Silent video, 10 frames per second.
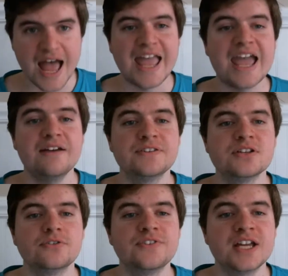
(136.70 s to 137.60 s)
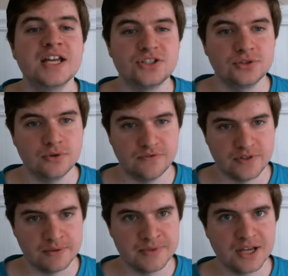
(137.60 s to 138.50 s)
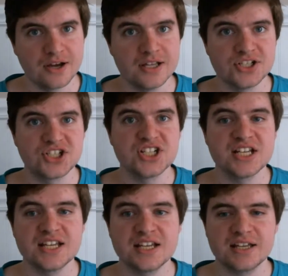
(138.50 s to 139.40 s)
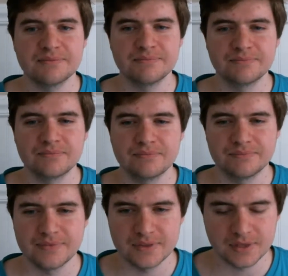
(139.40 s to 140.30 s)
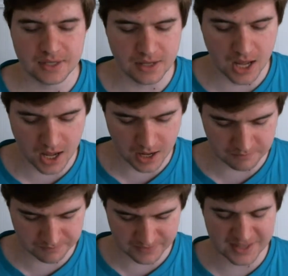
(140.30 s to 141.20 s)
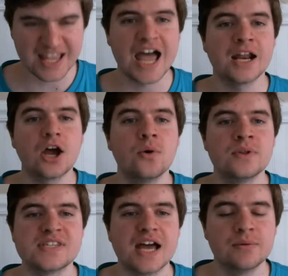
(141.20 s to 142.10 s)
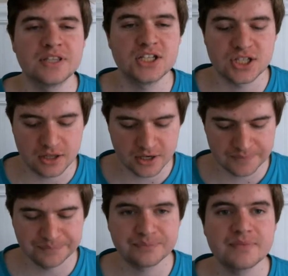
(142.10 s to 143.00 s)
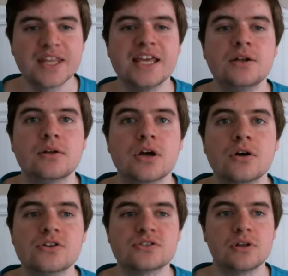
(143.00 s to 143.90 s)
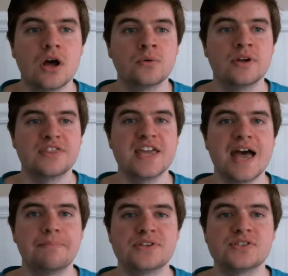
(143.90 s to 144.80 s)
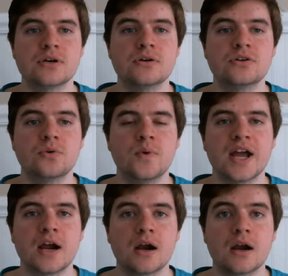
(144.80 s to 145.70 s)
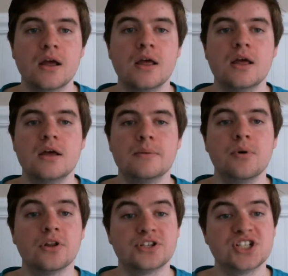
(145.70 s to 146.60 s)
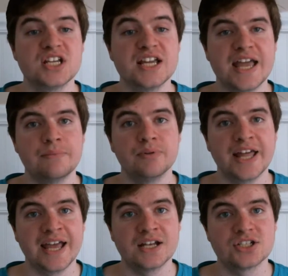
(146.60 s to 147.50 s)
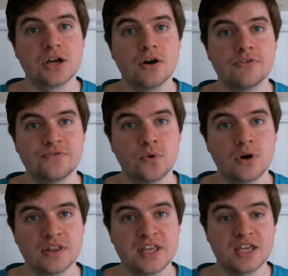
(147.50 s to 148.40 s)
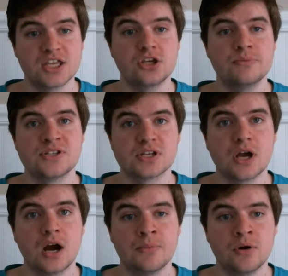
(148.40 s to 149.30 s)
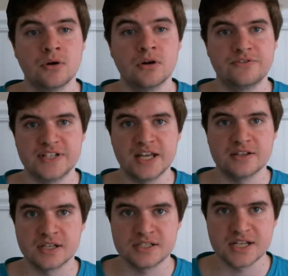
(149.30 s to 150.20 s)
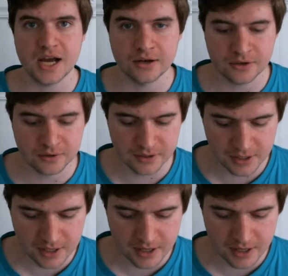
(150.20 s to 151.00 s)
I gave Sophia two of them because she, um, they kind of coincide with each other. It goes along with the episode where both she and Blanche go for the Cuban cigar mogul, Fidel Santiago.